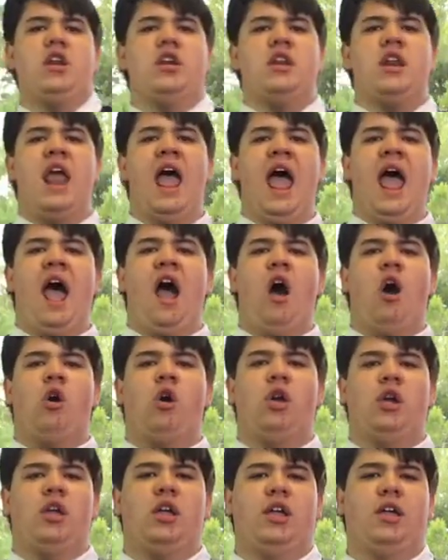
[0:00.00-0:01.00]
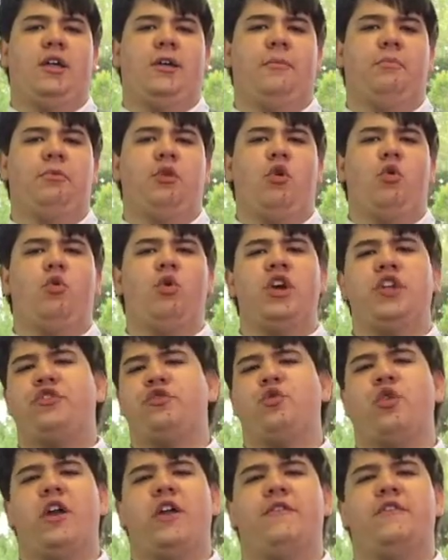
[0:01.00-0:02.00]
Now,
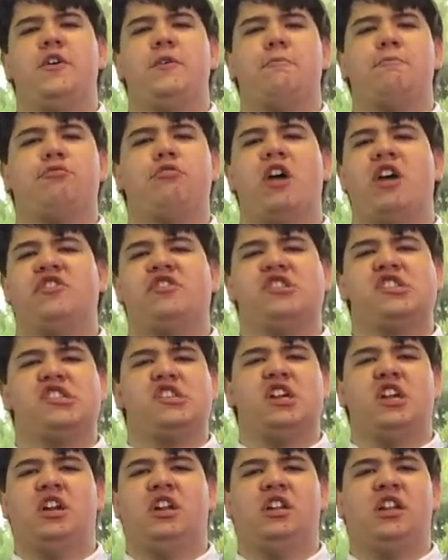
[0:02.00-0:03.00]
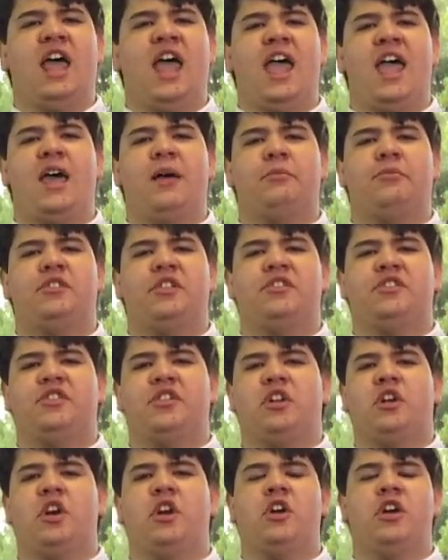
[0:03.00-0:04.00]
which one of you precious little lambs has
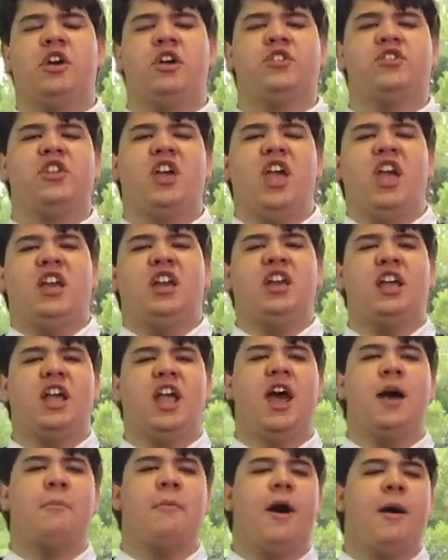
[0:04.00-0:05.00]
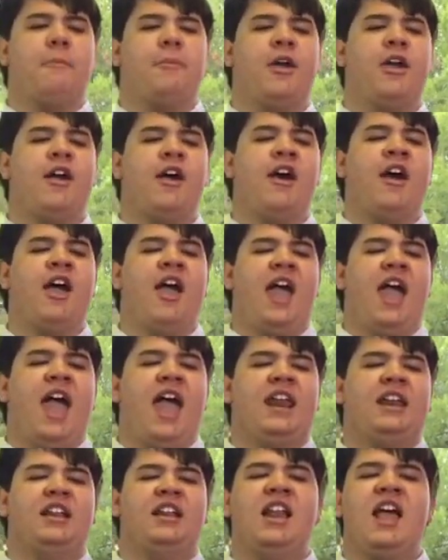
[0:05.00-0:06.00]
the courage to come up here
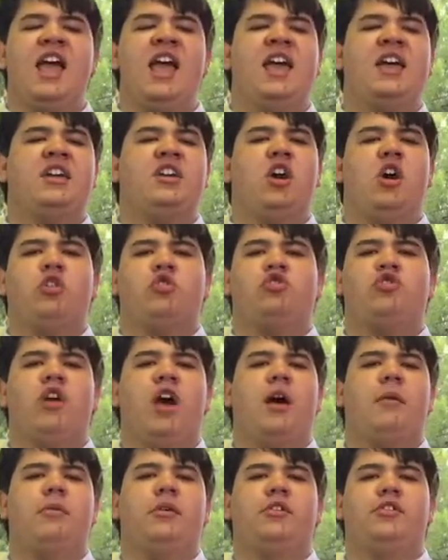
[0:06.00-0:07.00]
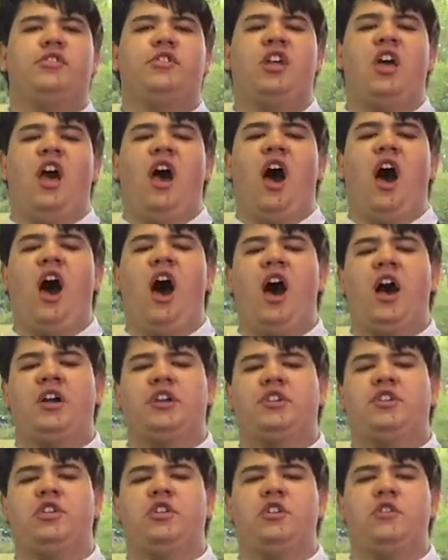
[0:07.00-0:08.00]
and lay your troubles
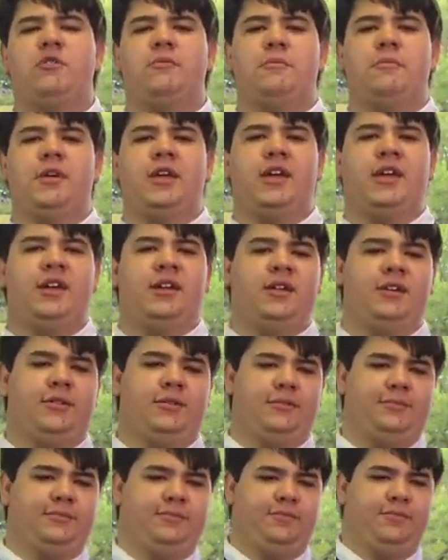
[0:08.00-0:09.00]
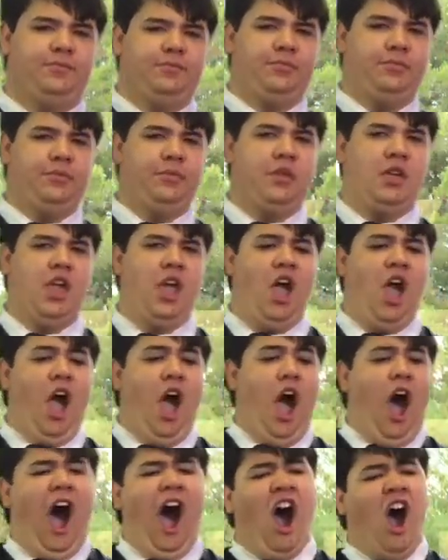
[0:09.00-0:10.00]
onto me?
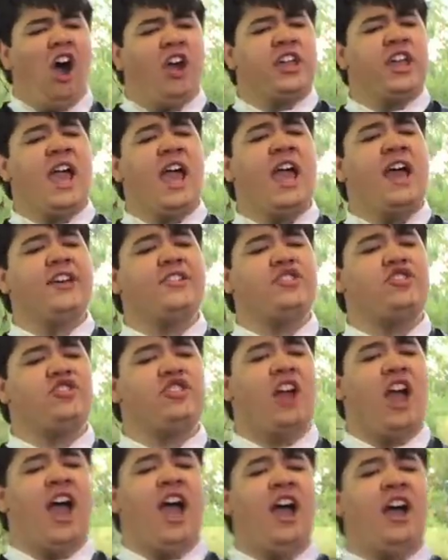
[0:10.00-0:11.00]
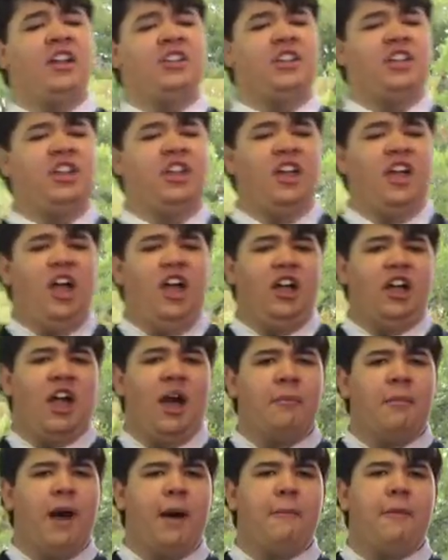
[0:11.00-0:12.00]
Oh yes, child,
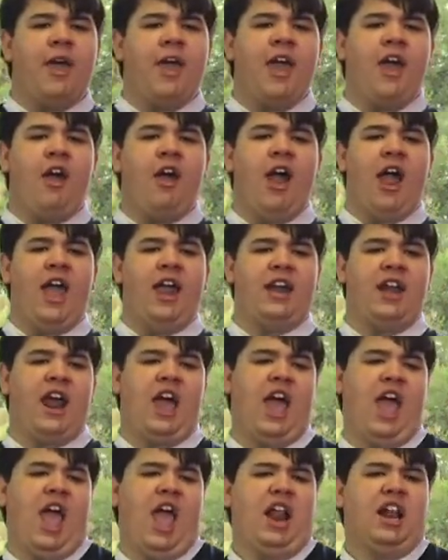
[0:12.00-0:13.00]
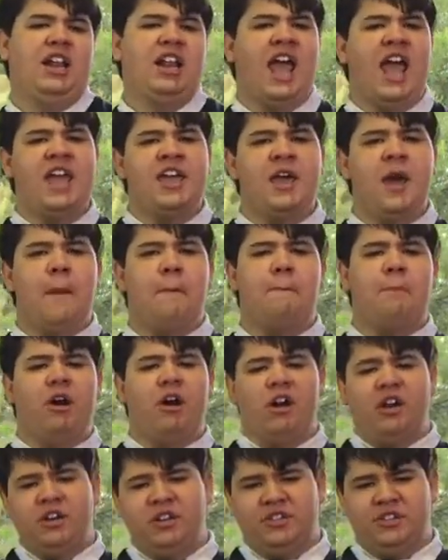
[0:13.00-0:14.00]
come up here and lay your
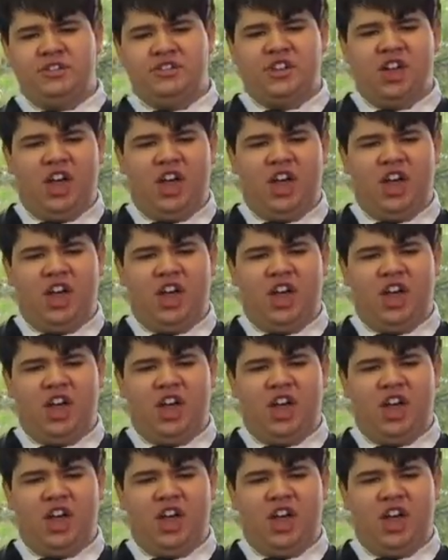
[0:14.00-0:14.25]
burdens